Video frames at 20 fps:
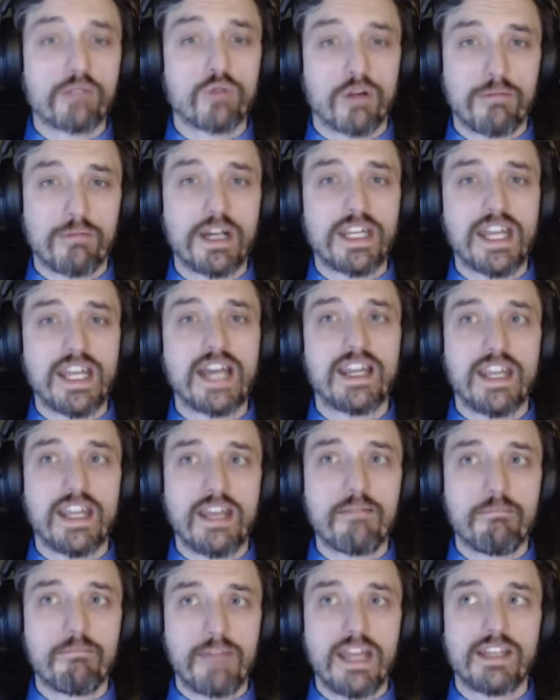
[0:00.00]
more money at it,
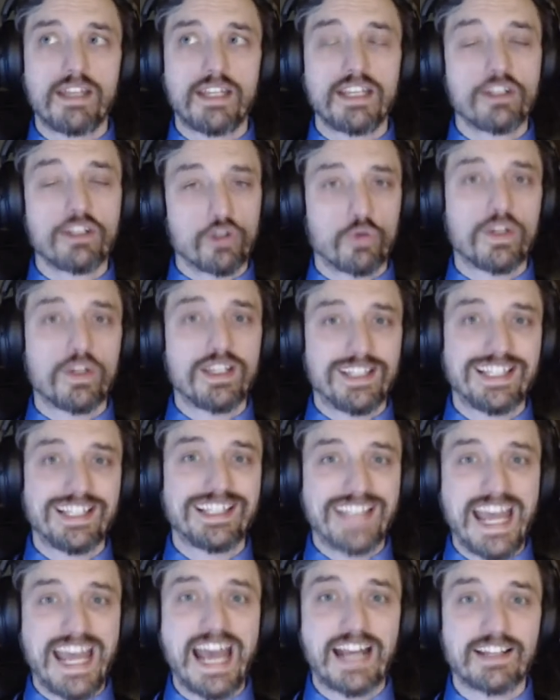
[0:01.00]
it meant increasing
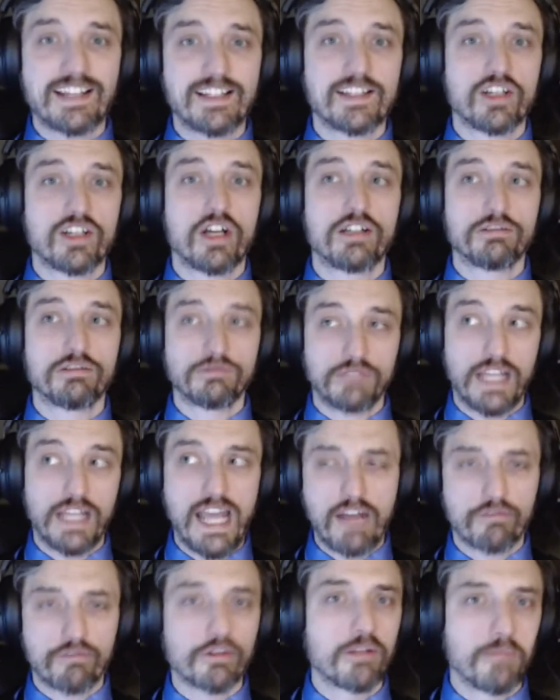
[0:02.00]
taxes on
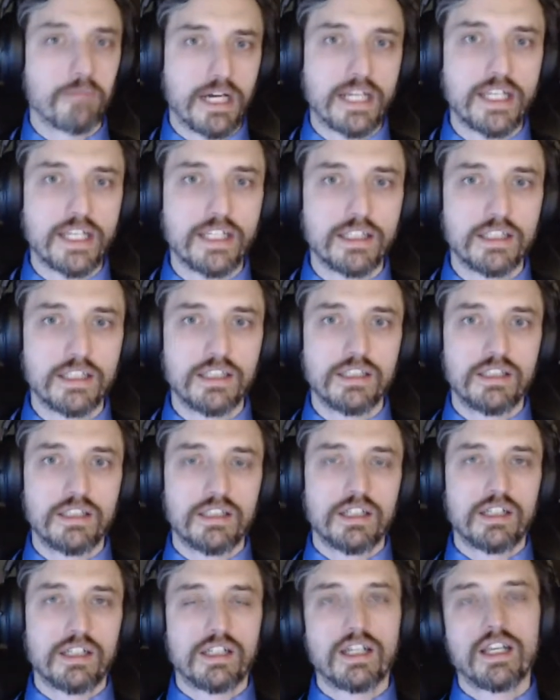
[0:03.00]
everybody.
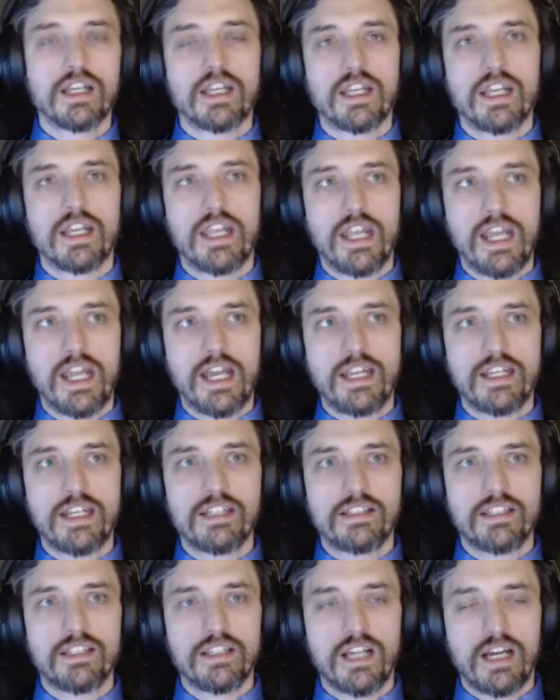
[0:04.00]
And
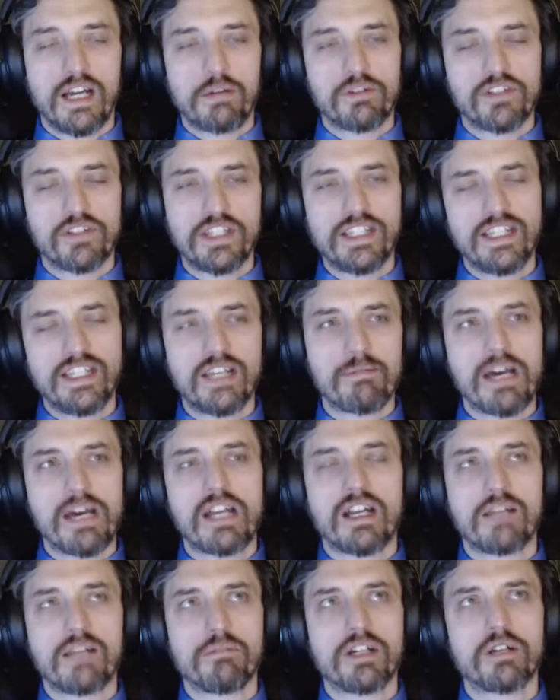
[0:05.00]
it, I was thinking about
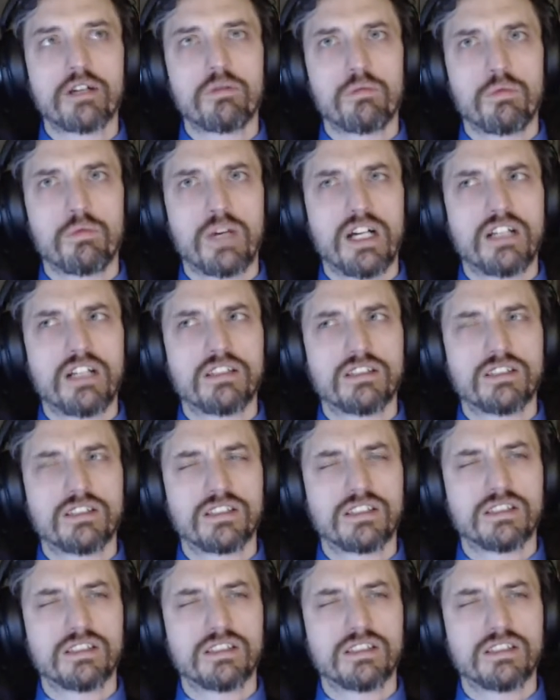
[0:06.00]
it, and I'm like, well,